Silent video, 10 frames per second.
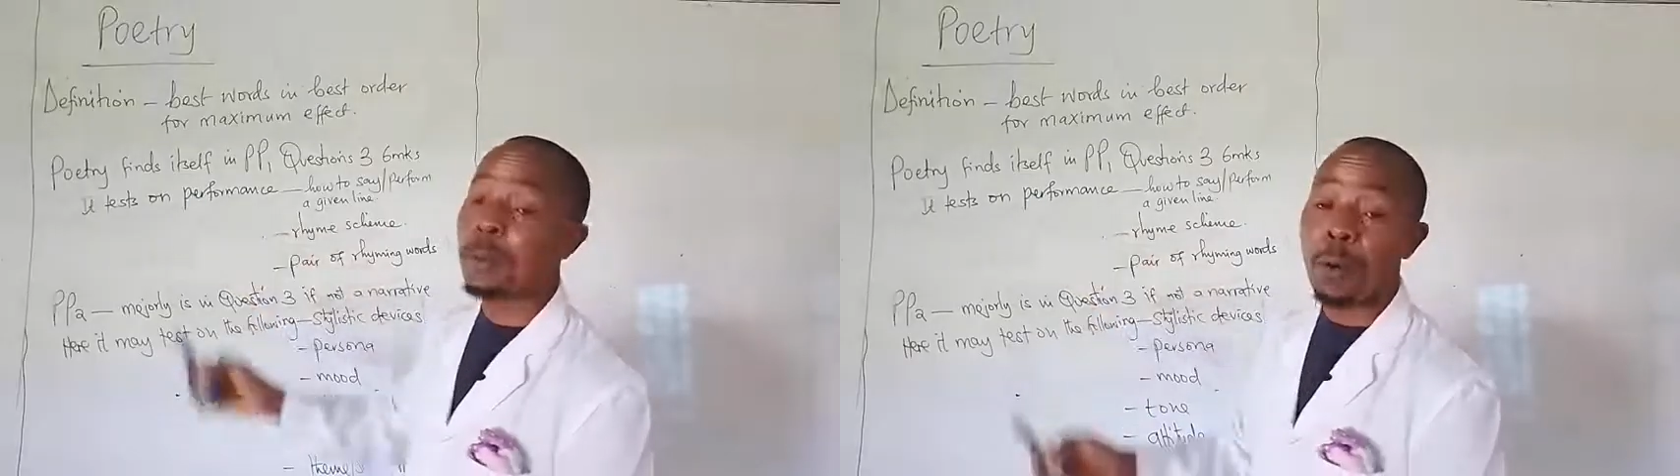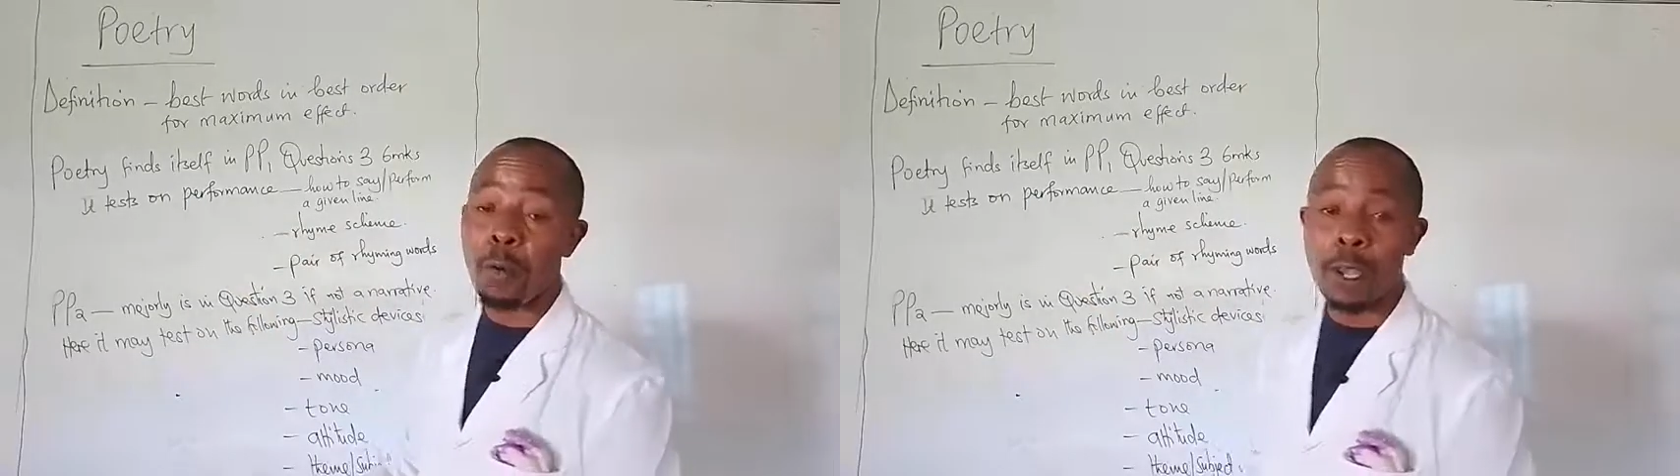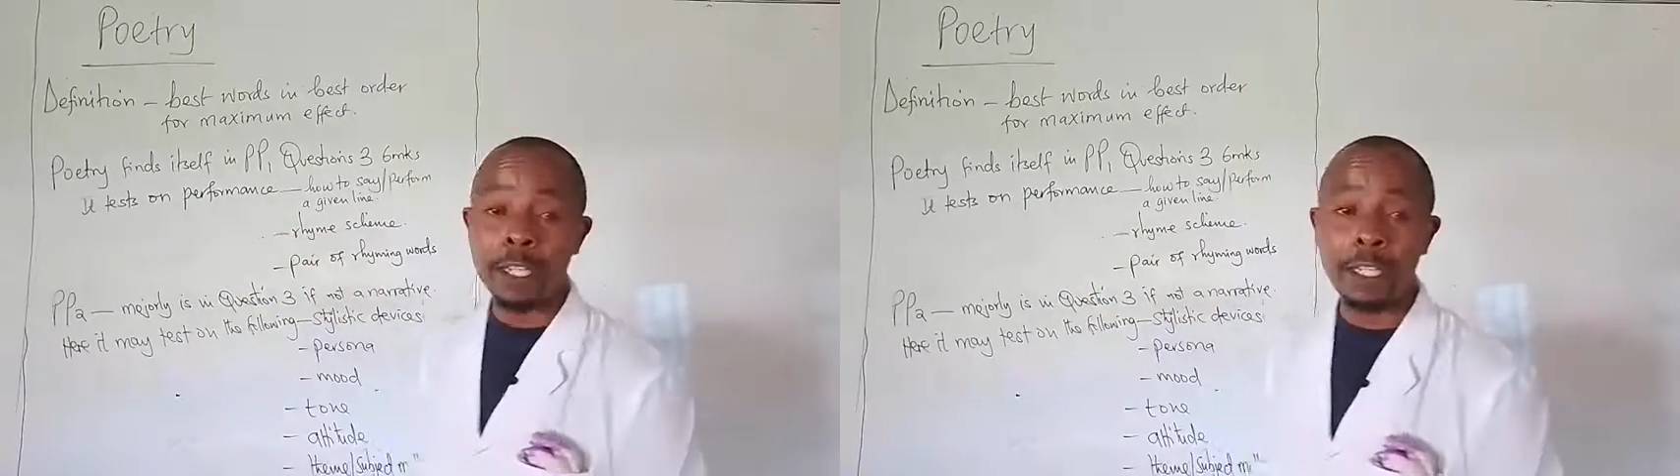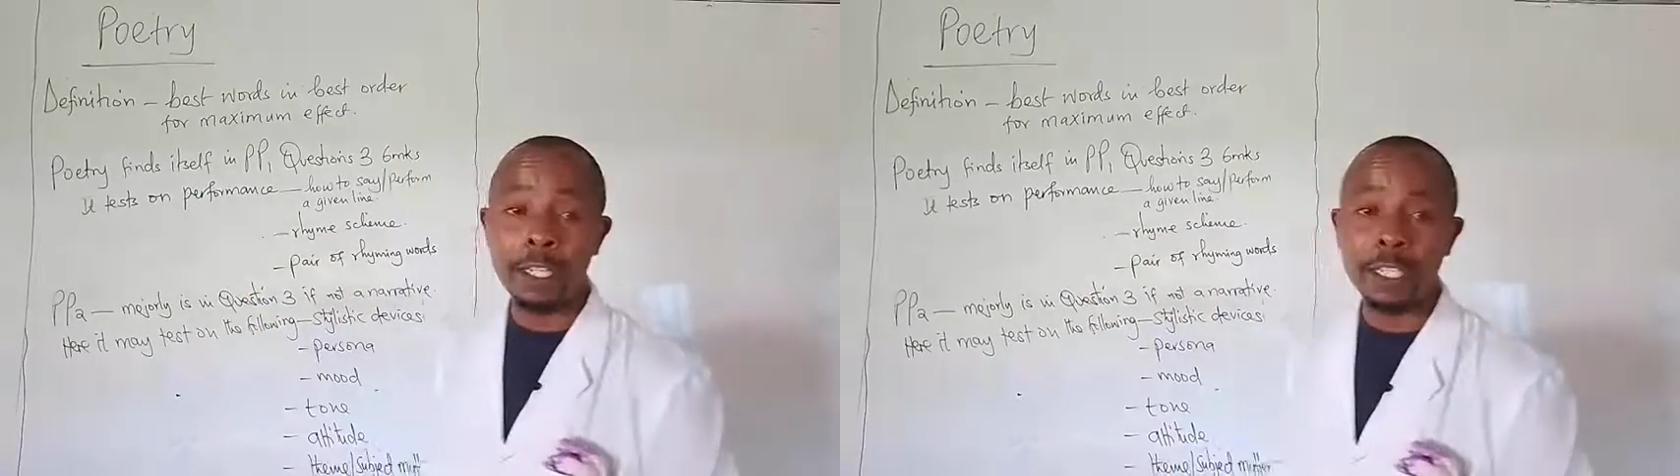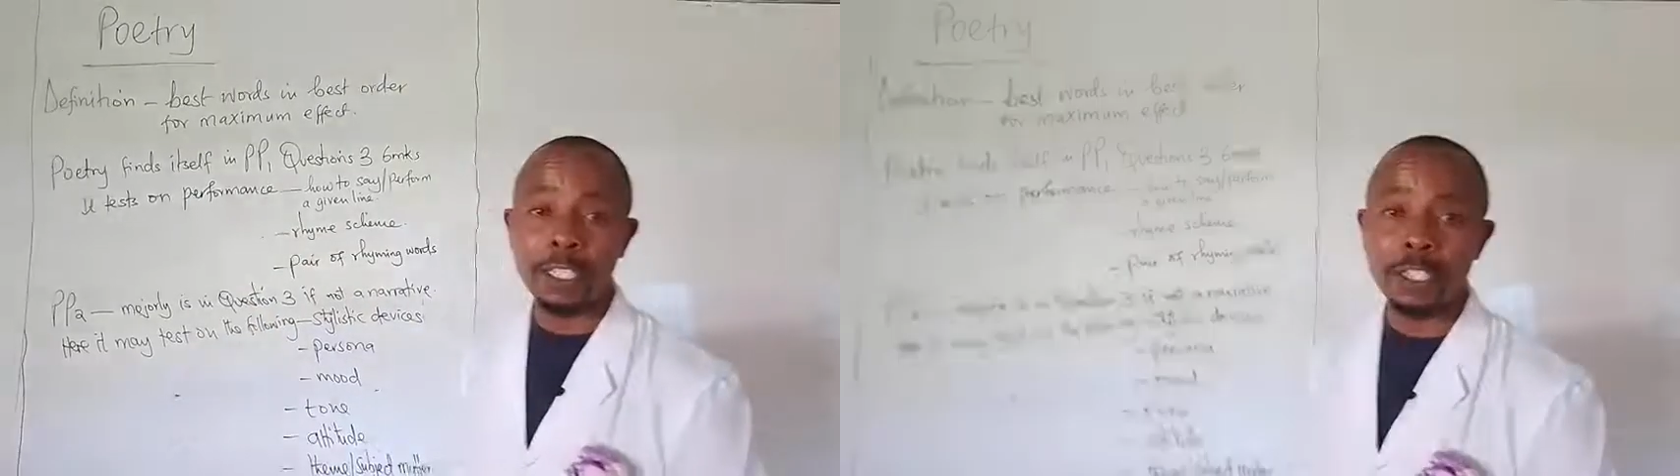paper
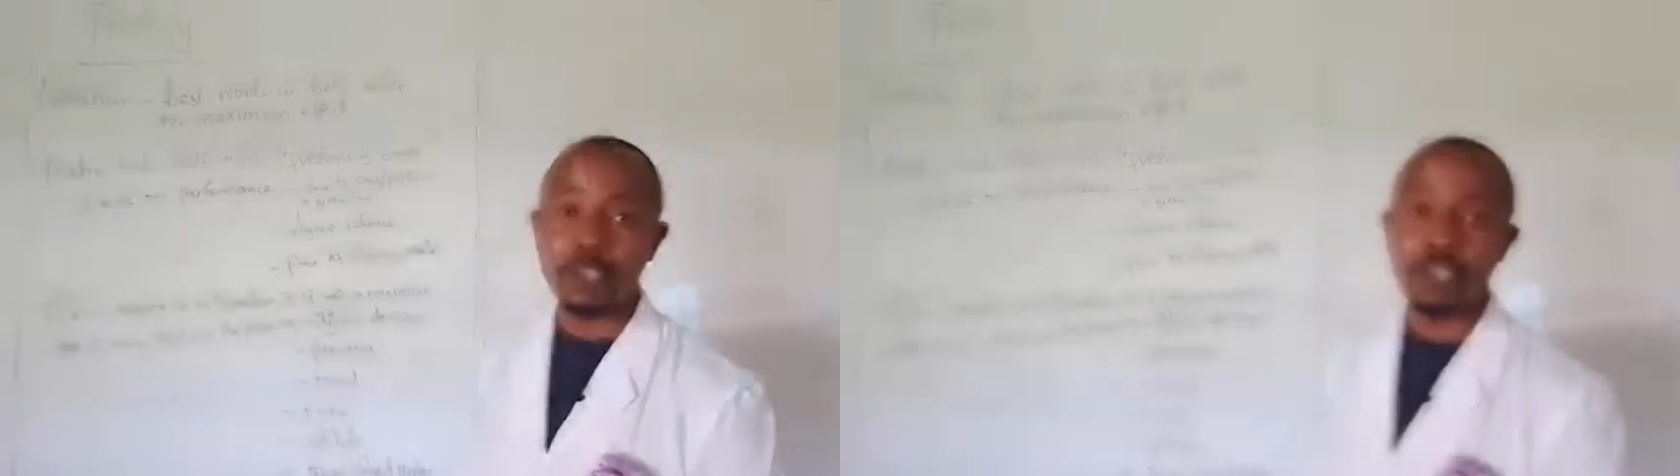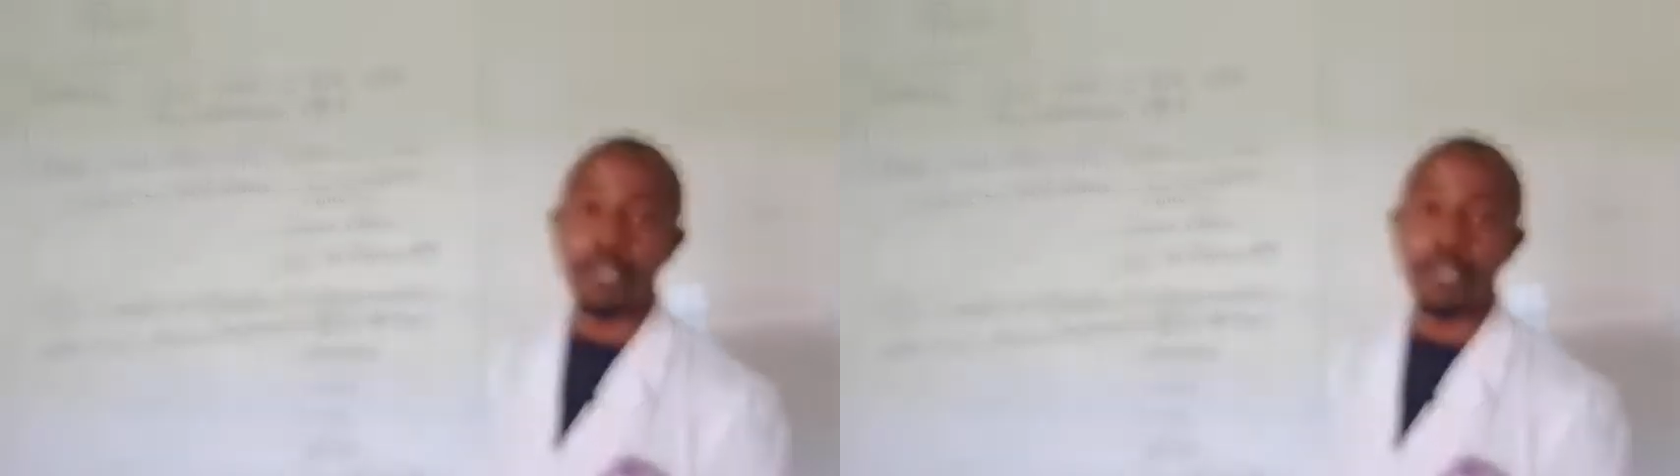1 it is all